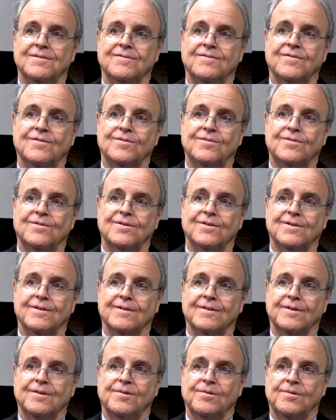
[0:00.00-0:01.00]
for
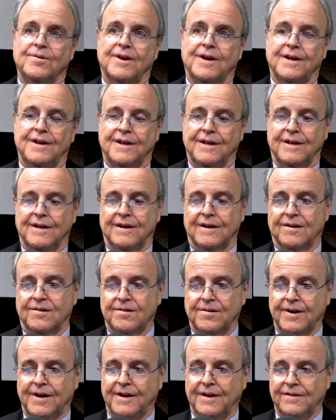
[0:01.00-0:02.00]
creating
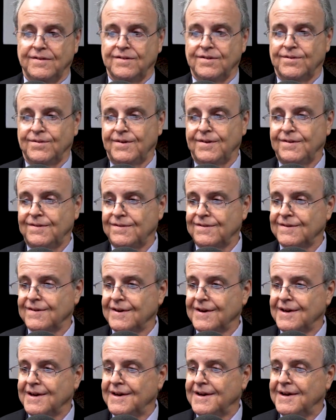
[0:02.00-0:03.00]
duties.
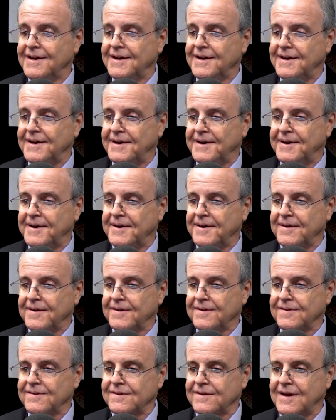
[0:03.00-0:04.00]

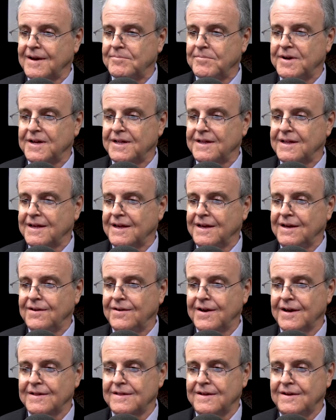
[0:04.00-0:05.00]
But you
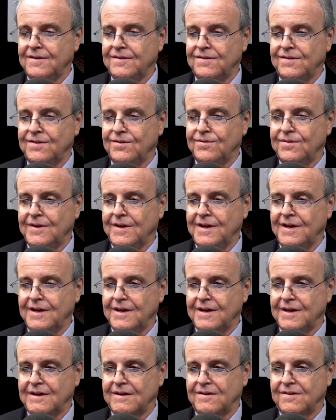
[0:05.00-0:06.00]
get these unique
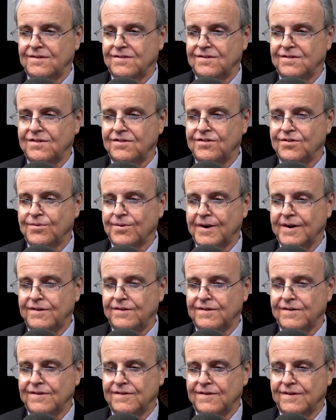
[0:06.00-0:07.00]

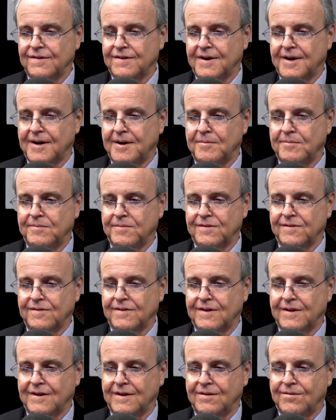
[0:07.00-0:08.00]
situations at times
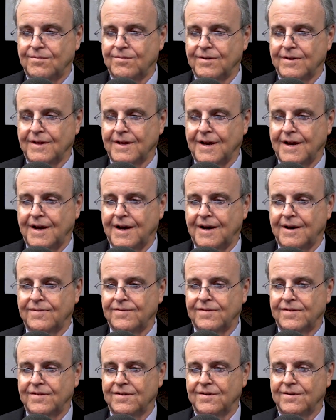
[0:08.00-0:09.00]
that you really
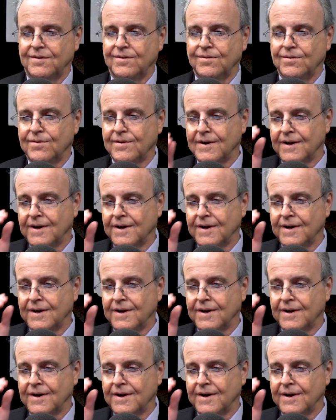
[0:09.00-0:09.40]
have to